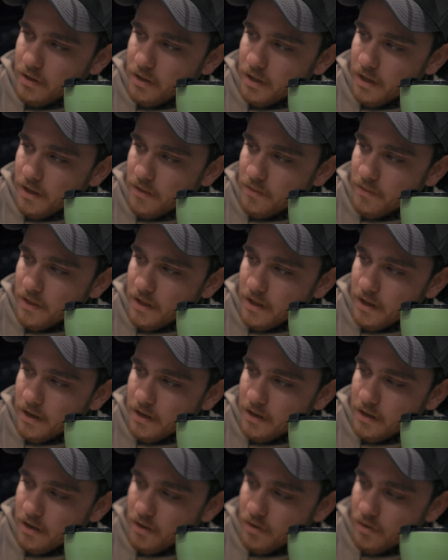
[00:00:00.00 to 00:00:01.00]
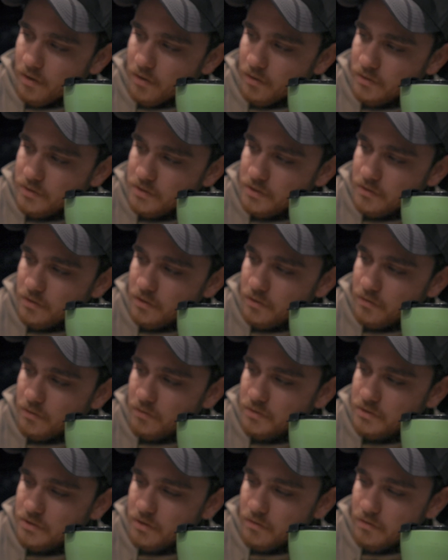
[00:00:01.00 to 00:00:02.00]
And then all you do
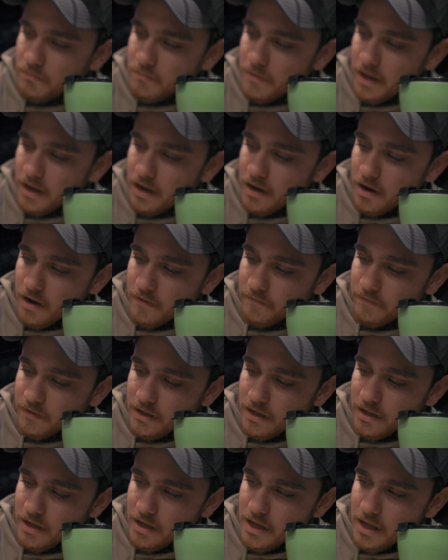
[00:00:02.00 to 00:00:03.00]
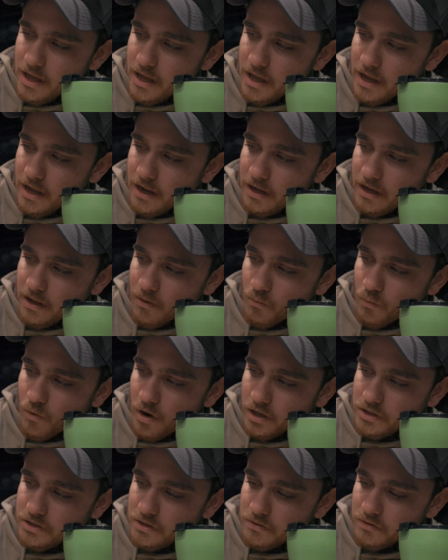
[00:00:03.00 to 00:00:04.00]
is go to make coffee, and it
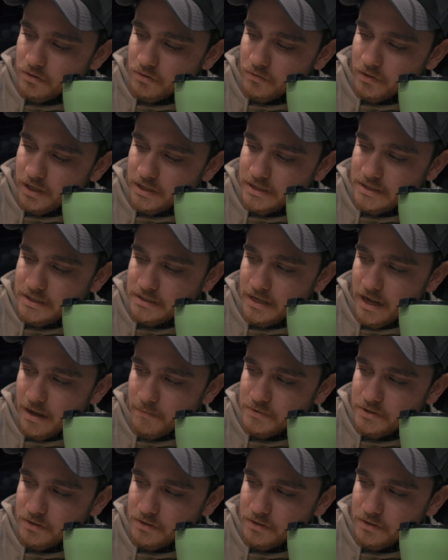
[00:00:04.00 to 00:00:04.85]
walks you through each step.